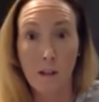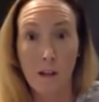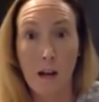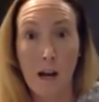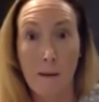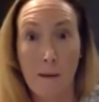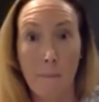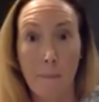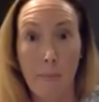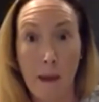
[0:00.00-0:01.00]

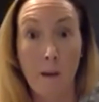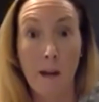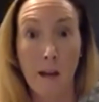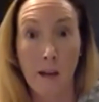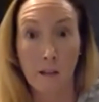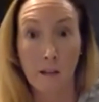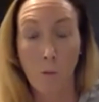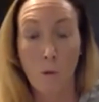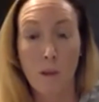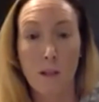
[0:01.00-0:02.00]
And we're
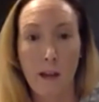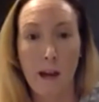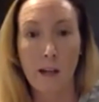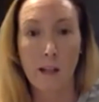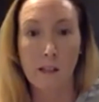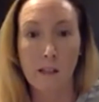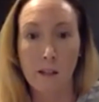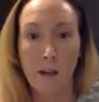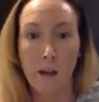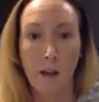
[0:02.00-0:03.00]
within that, it's
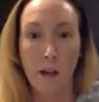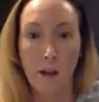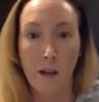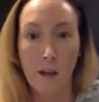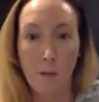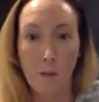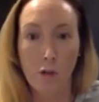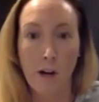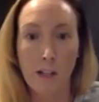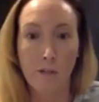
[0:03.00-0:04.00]
a, we're
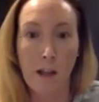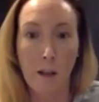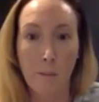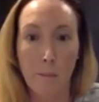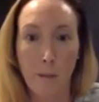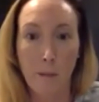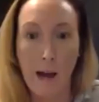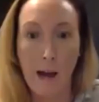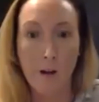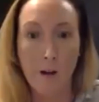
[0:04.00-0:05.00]
trying to develop a
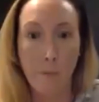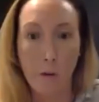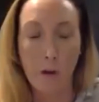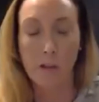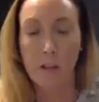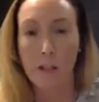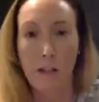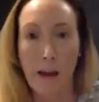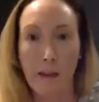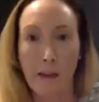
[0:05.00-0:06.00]
player, a person, an
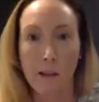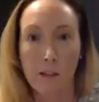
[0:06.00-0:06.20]
athlete.